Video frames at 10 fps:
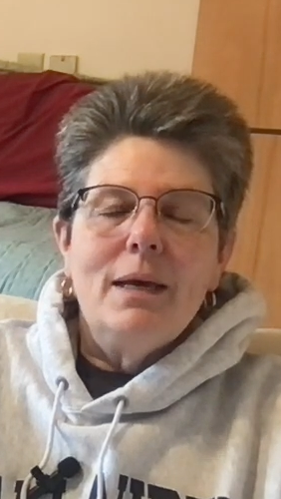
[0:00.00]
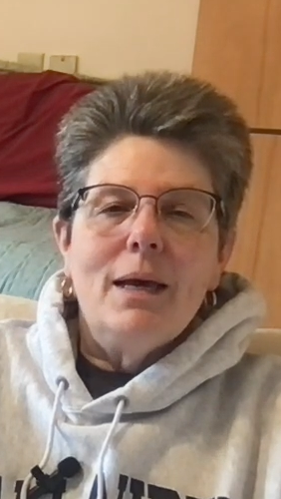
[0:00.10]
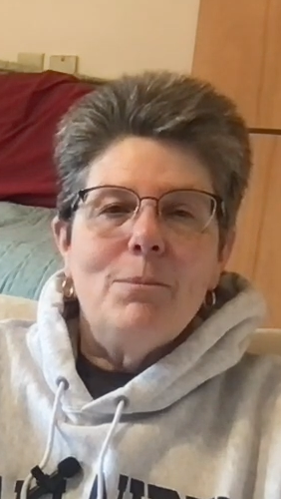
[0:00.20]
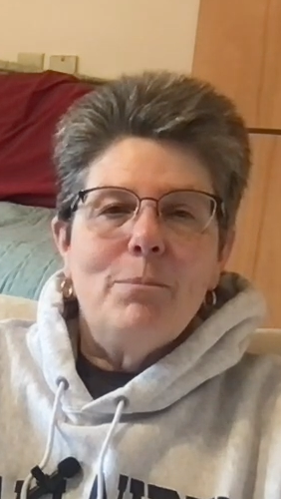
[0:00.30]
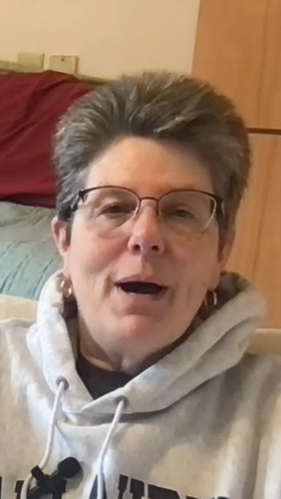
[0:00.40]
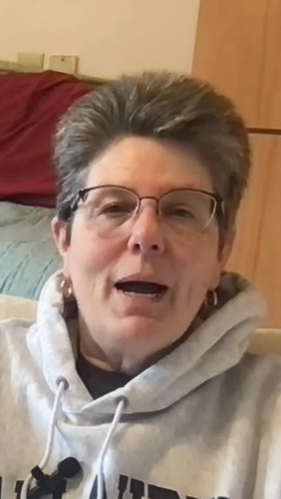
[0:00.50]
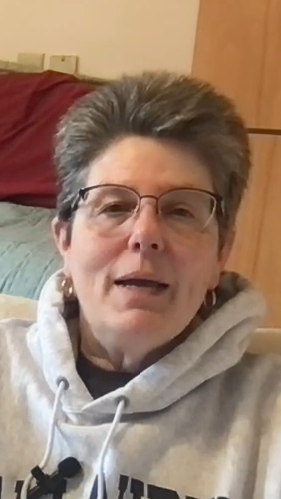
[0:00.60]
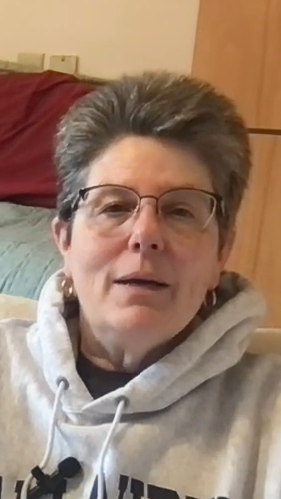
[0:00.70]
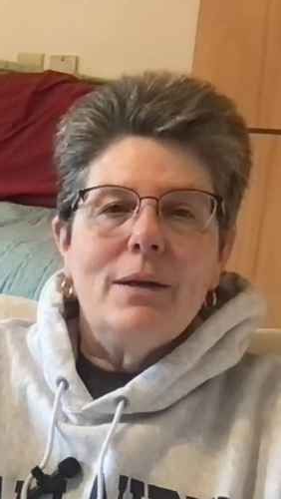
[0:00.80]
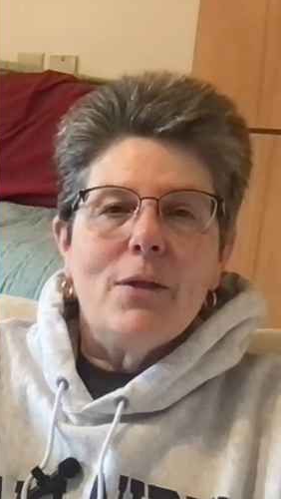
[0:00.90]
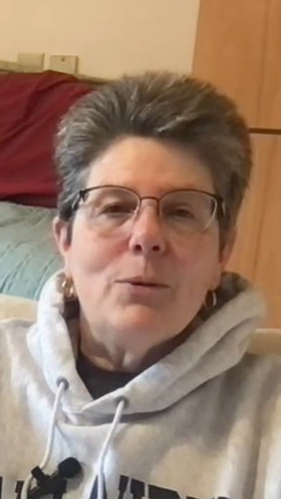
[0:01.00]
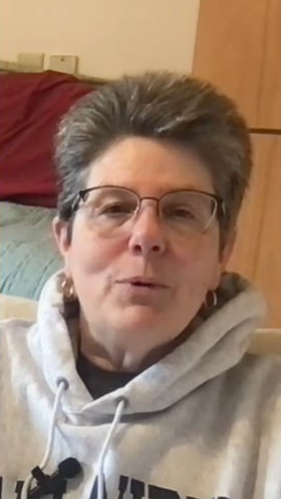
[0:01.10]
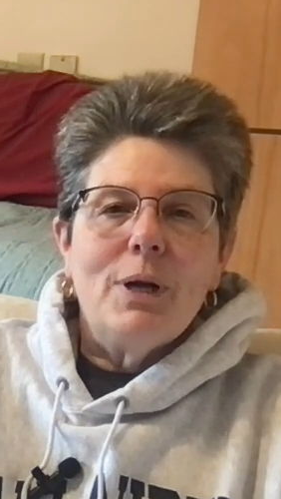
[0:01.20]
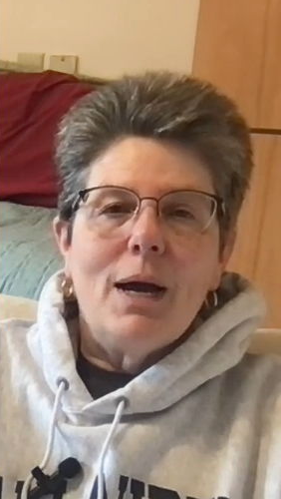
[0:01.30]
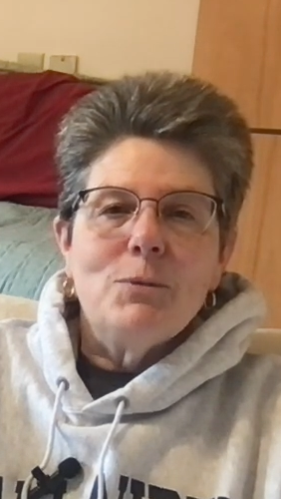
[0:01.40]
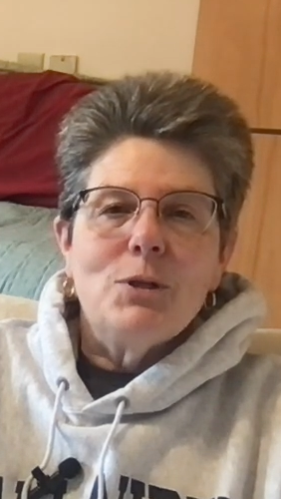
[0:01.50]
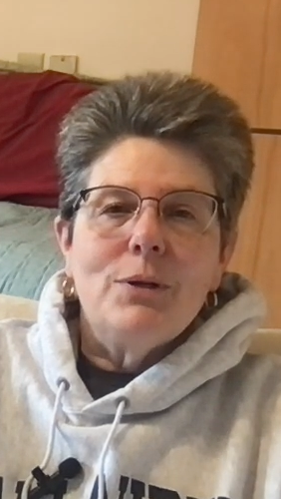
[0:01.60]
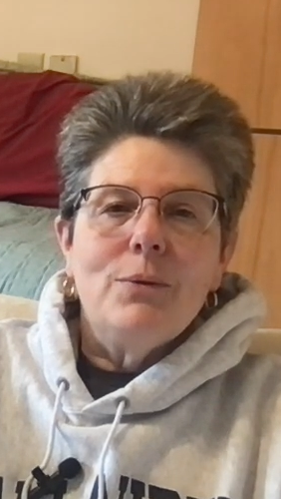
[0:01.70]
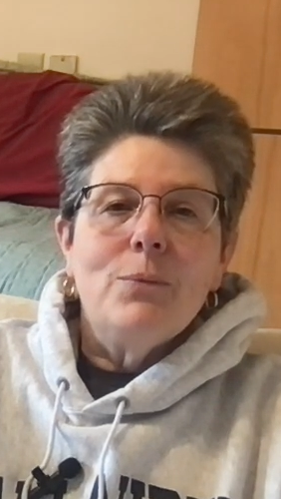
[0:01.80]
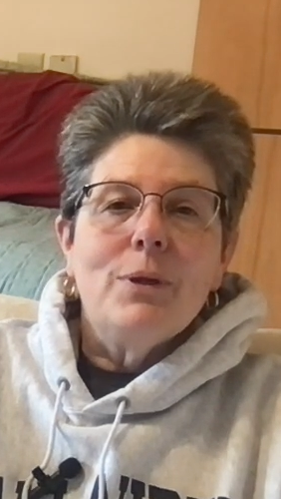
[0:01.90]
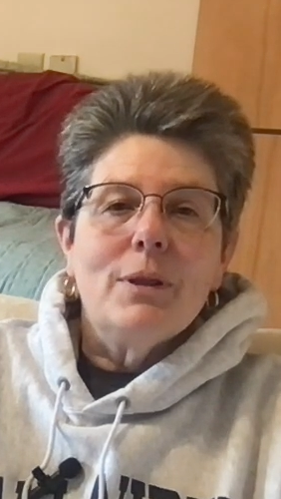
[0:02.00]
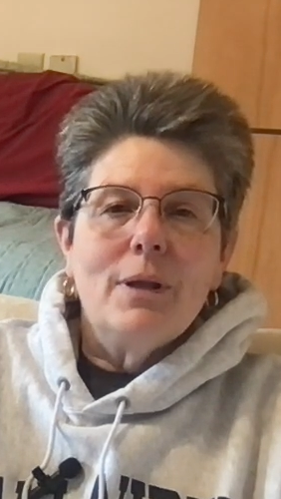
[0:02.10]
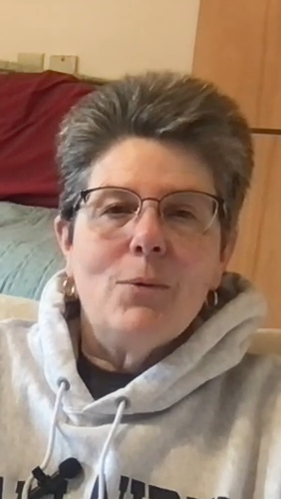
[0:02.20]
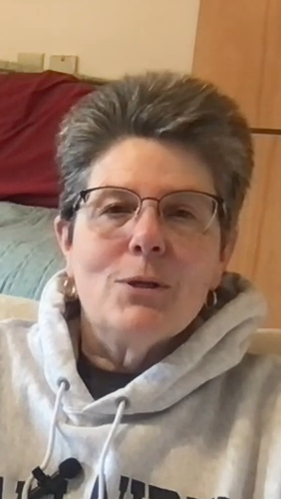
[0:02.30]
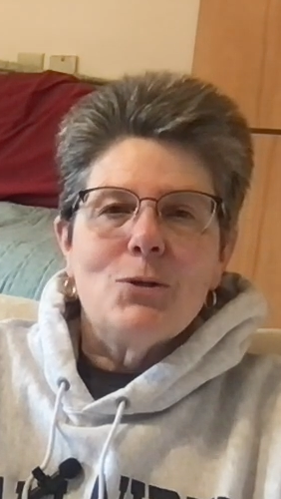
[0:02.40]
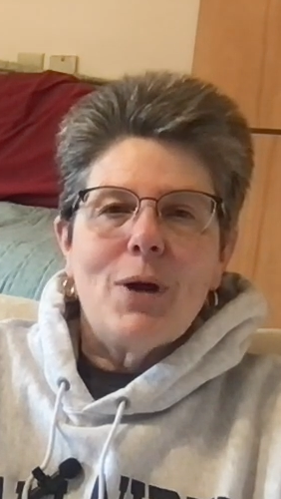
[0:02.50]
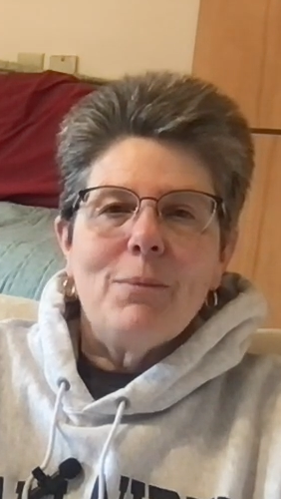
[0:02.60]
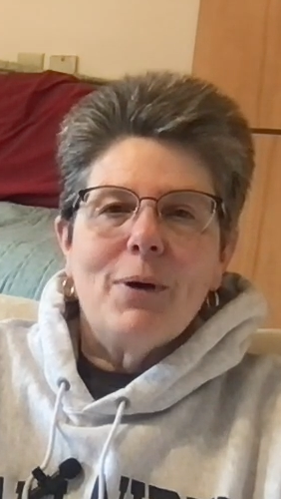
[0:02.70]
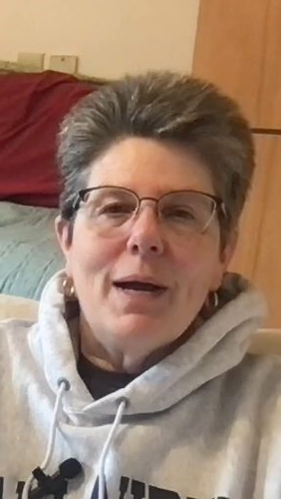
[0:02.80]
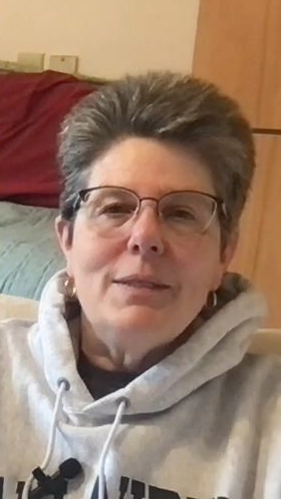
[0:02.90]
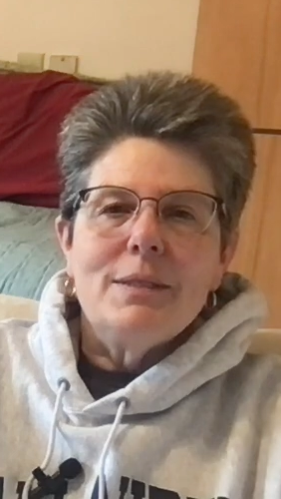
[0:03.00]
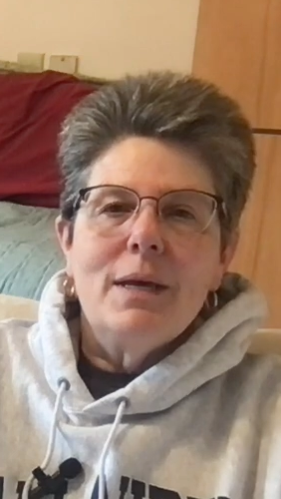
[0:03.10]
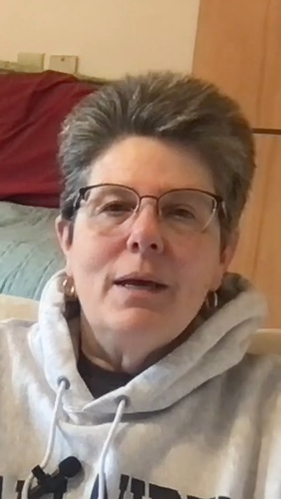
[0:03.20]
and buying another put option with a lower strike price.